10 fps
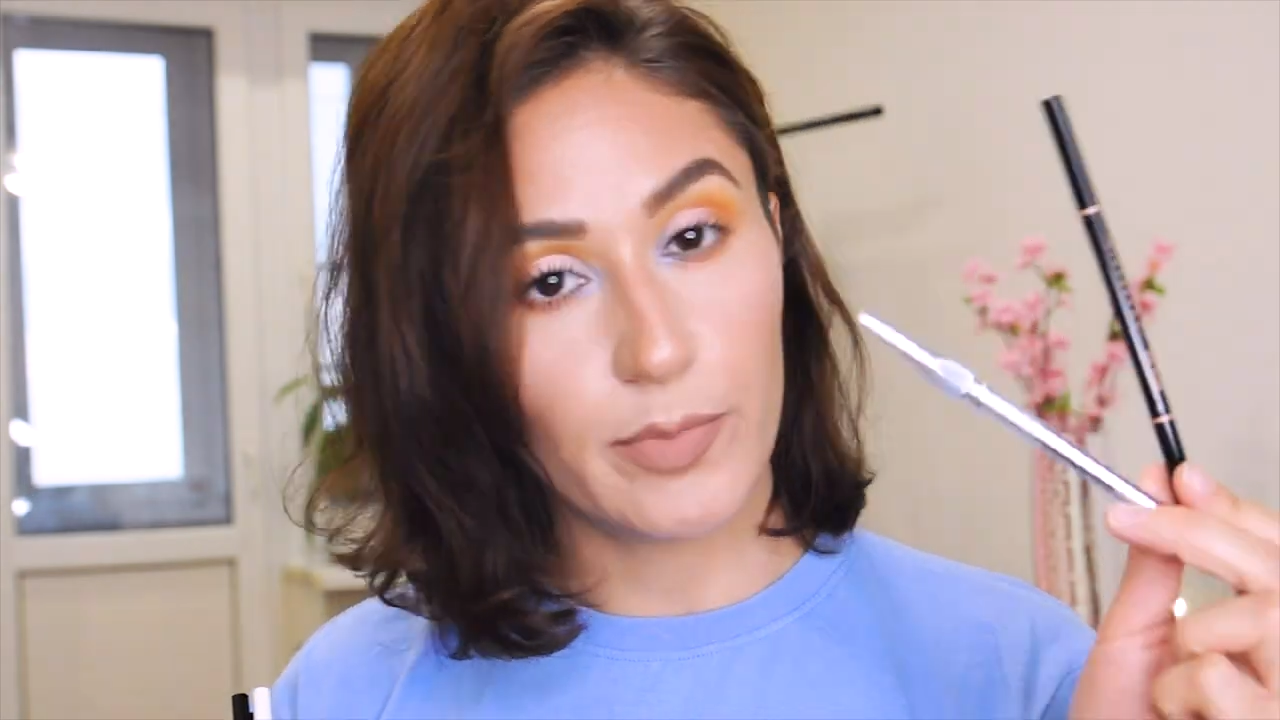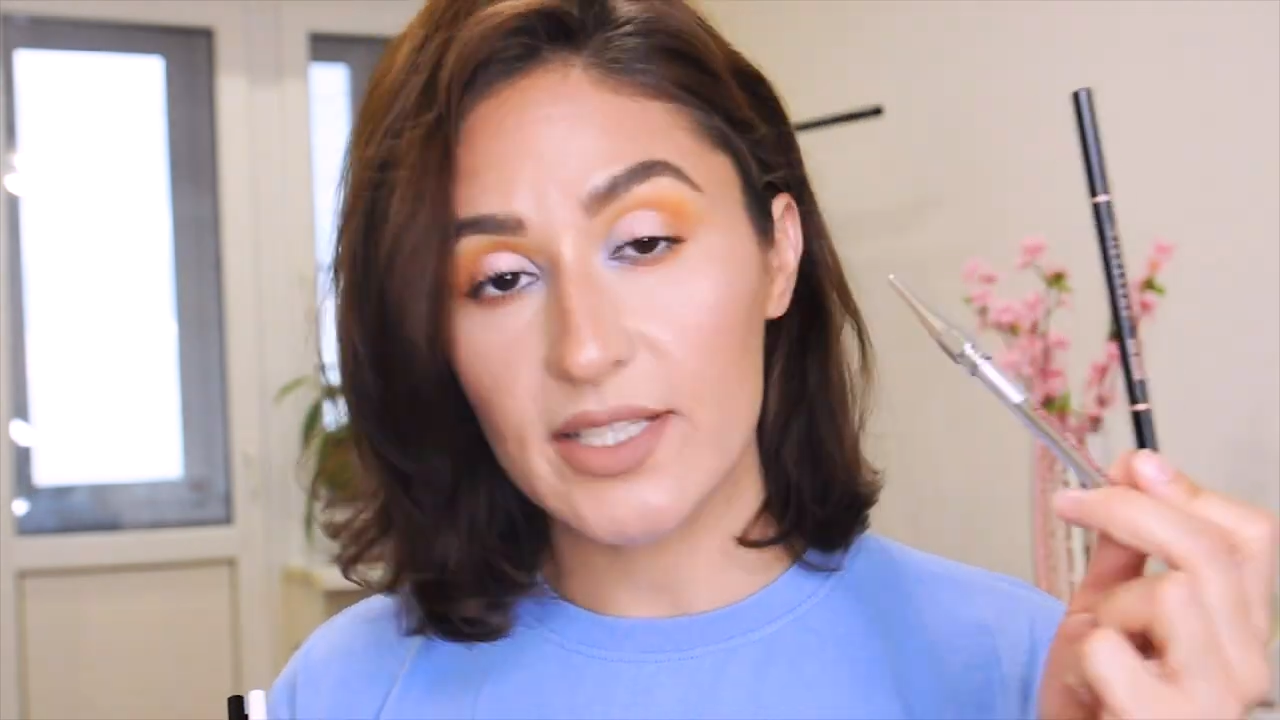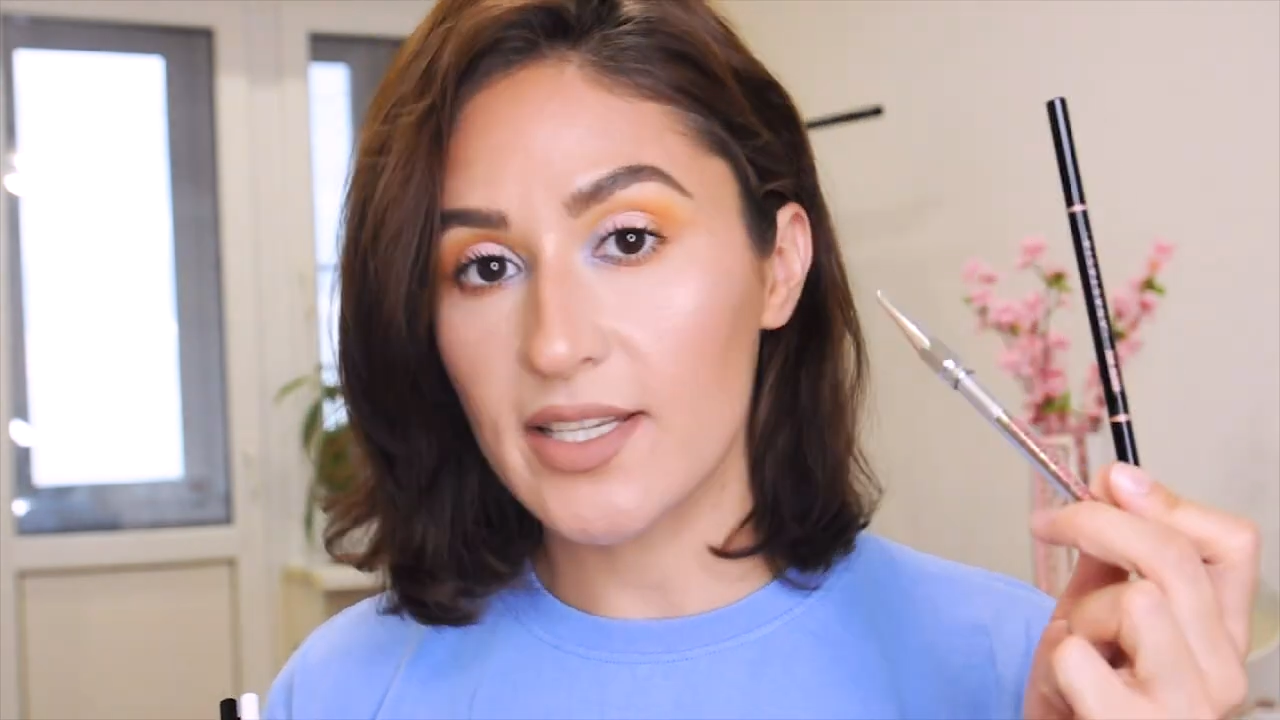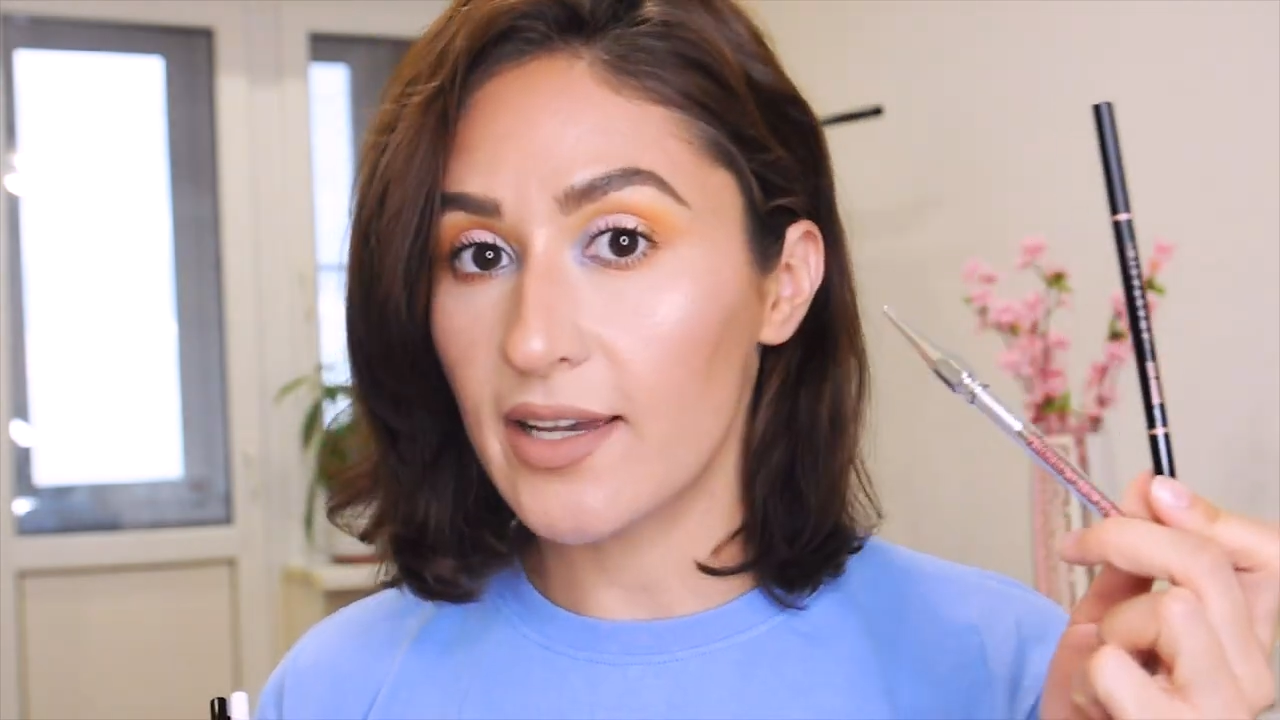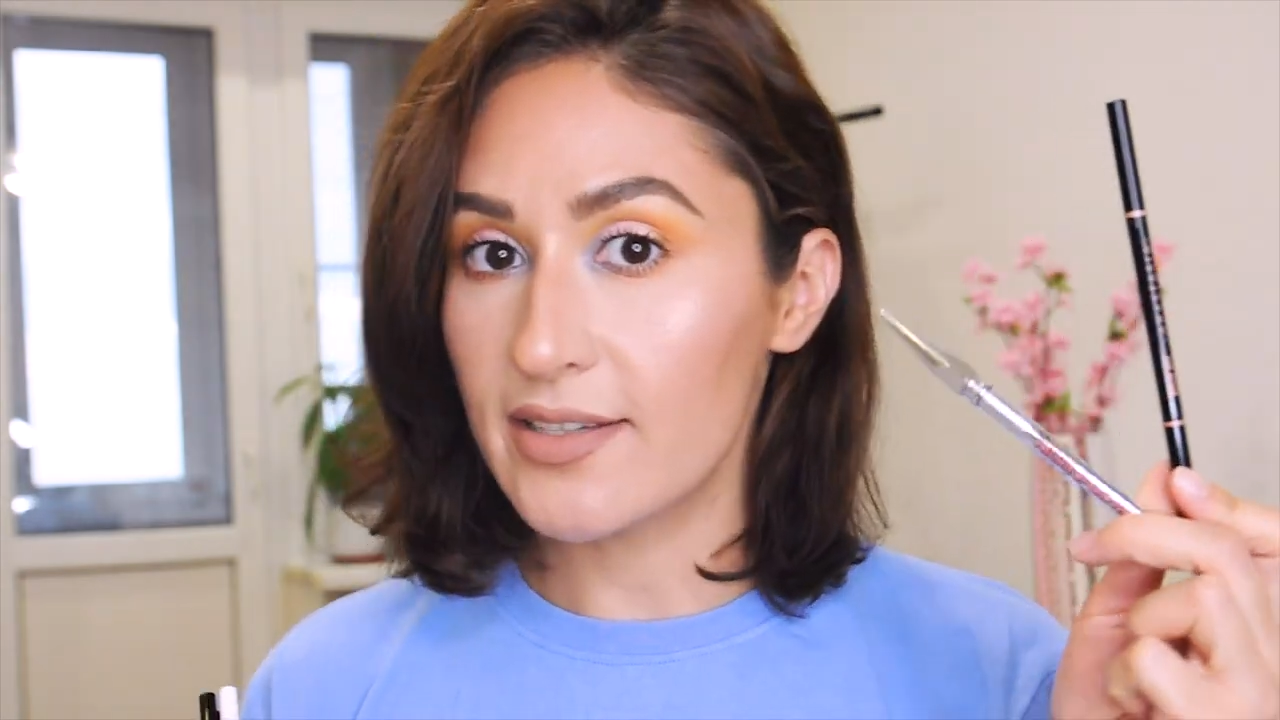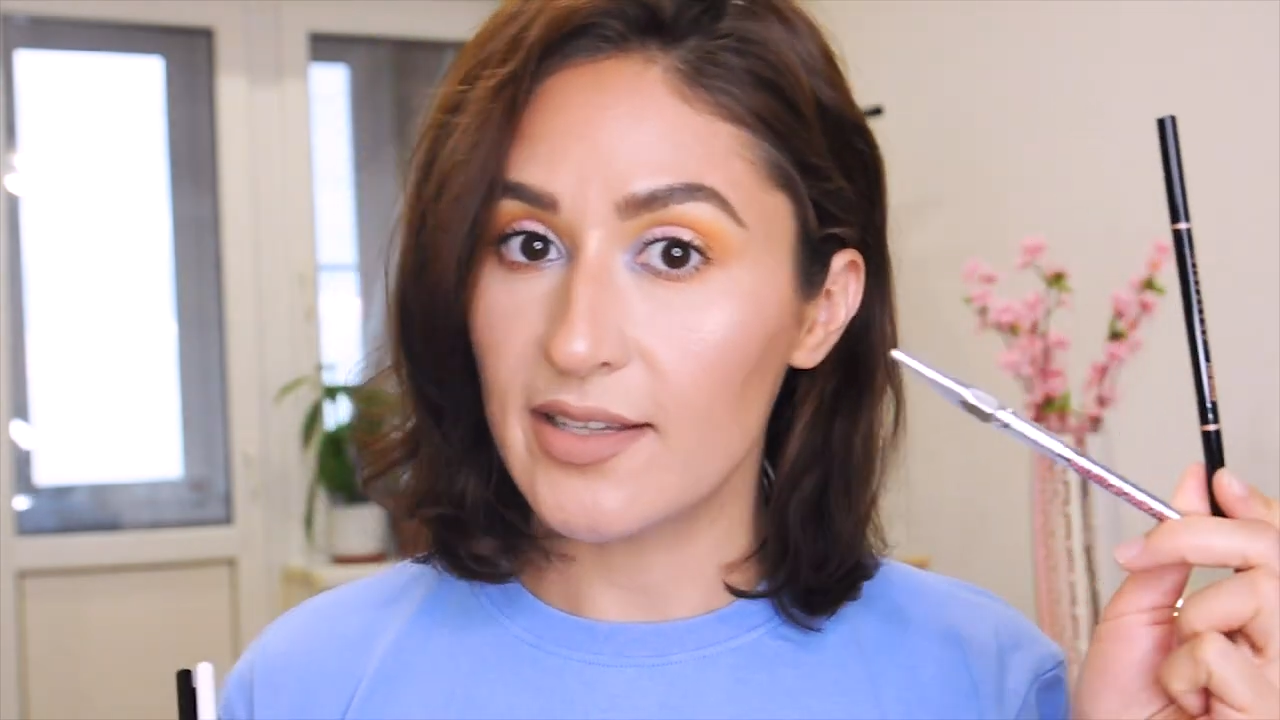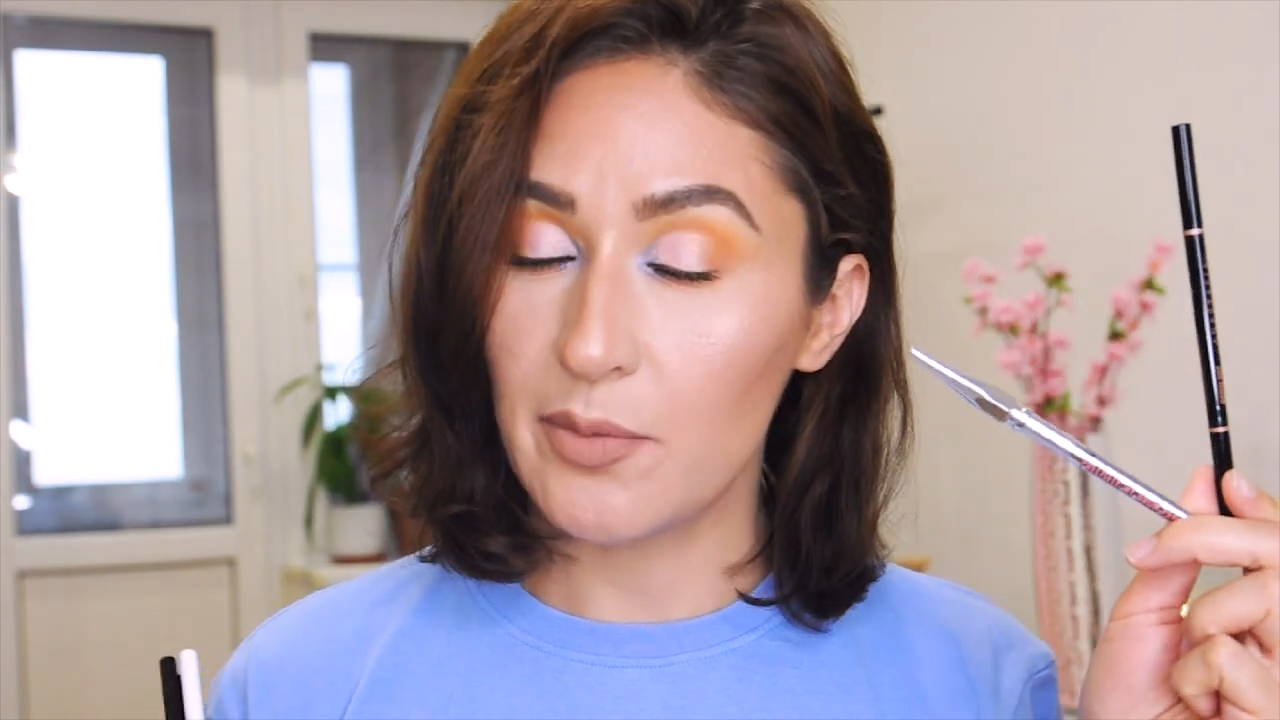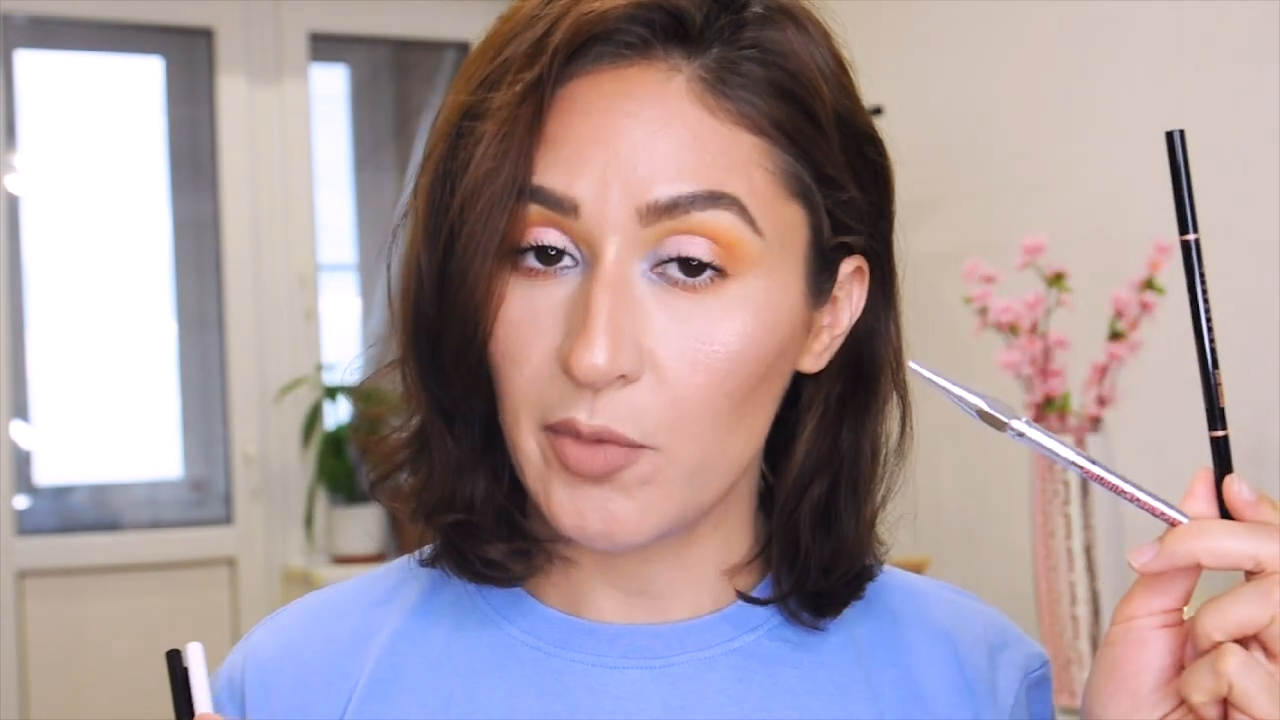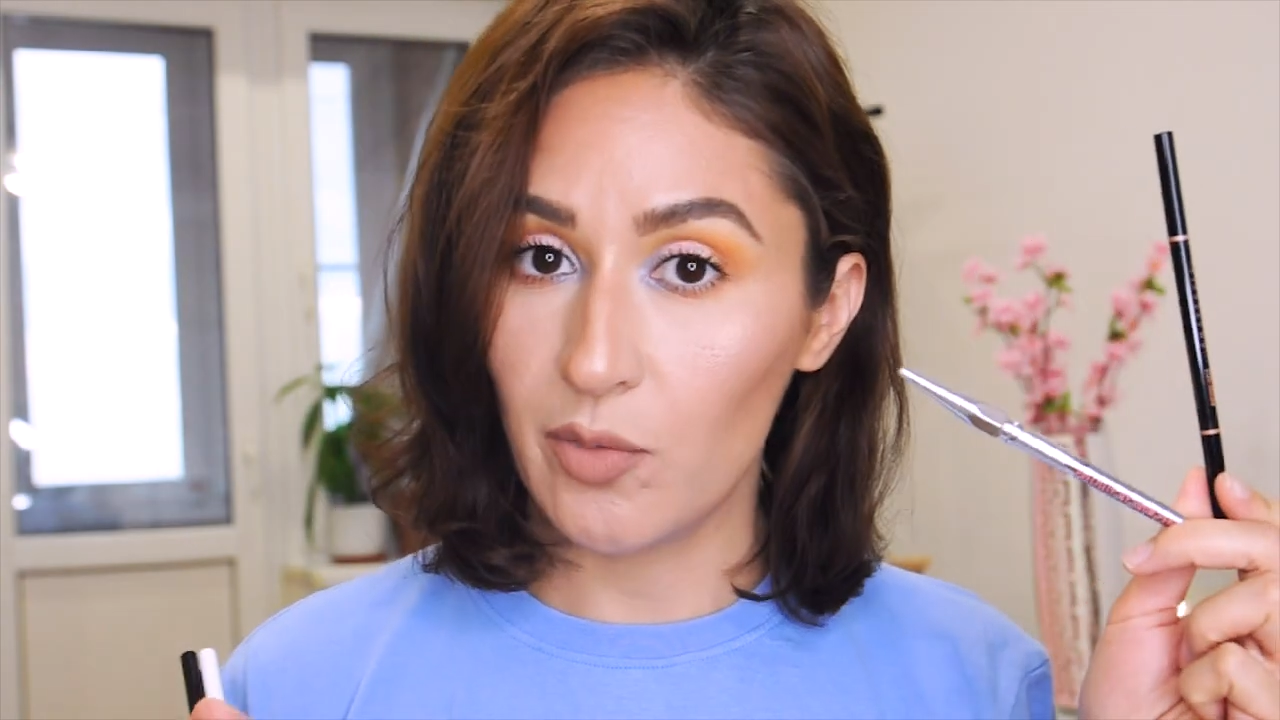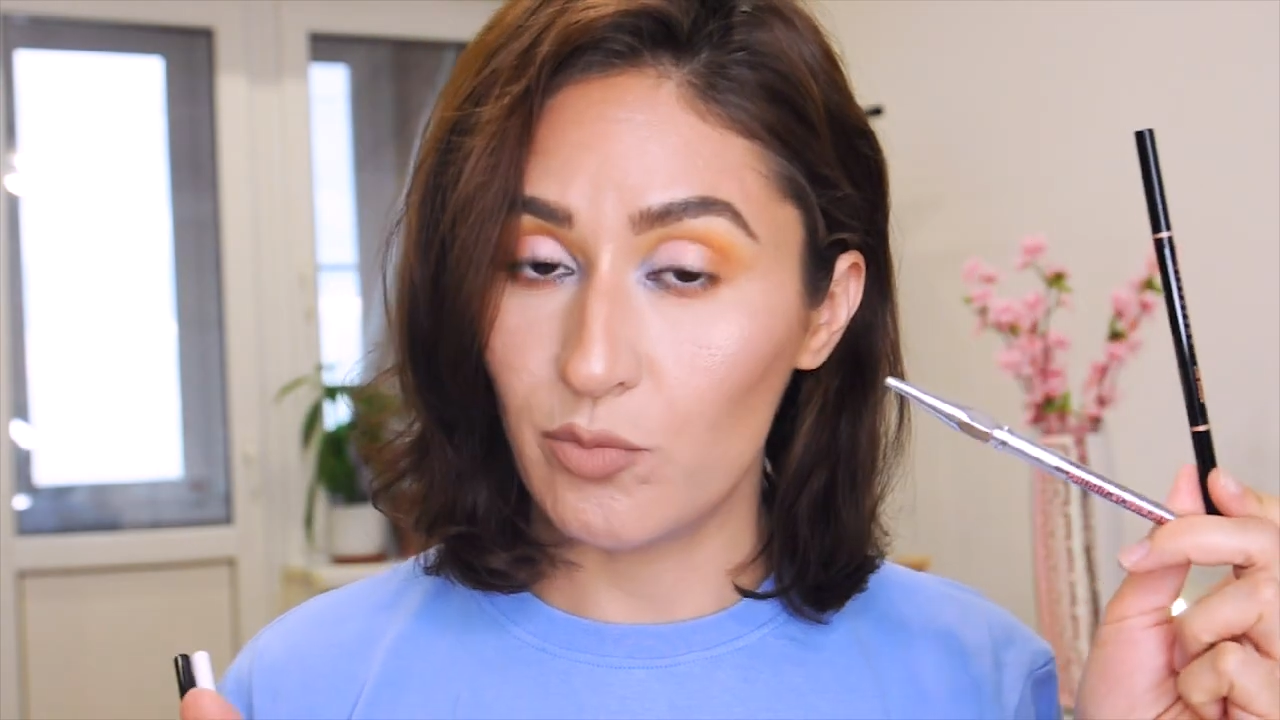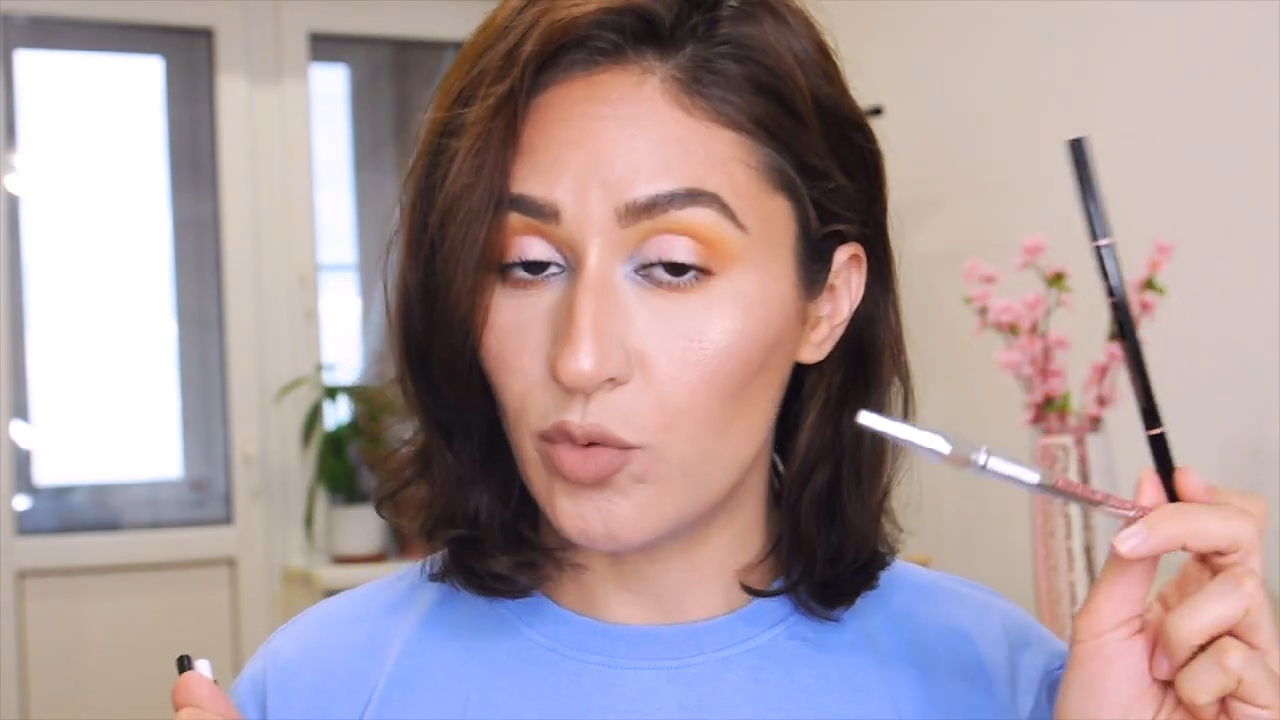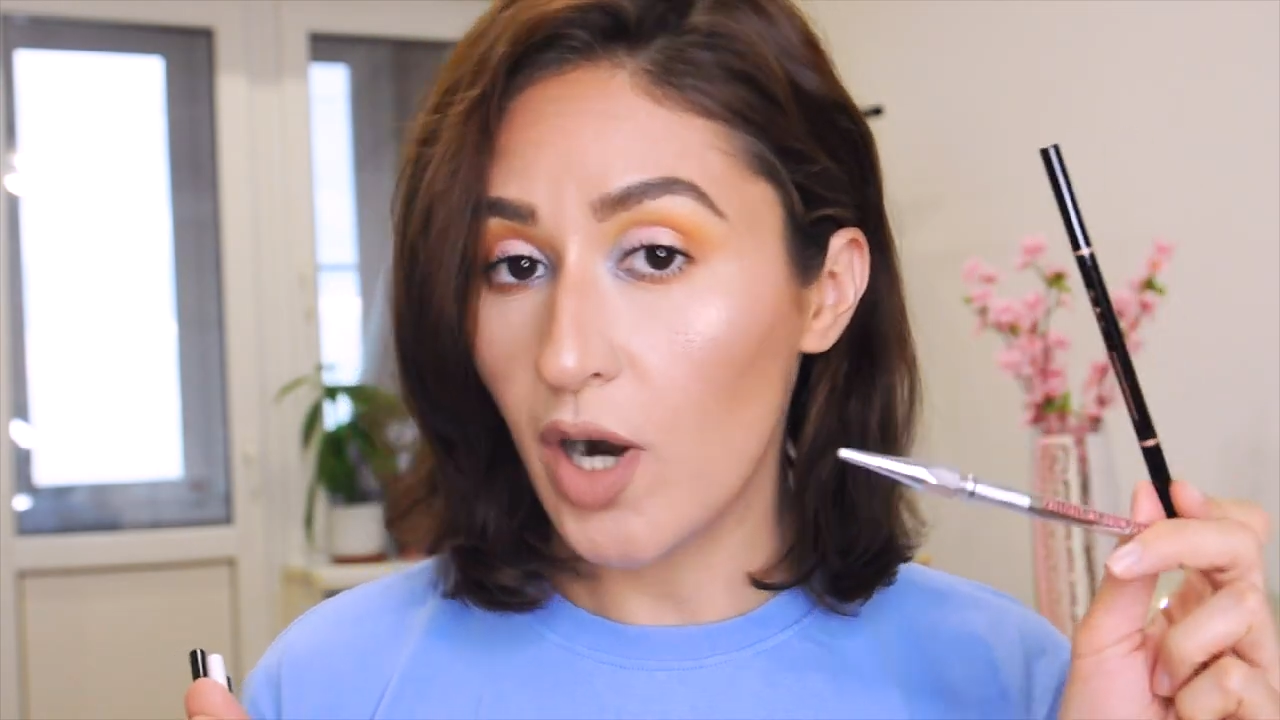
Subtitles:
precisely my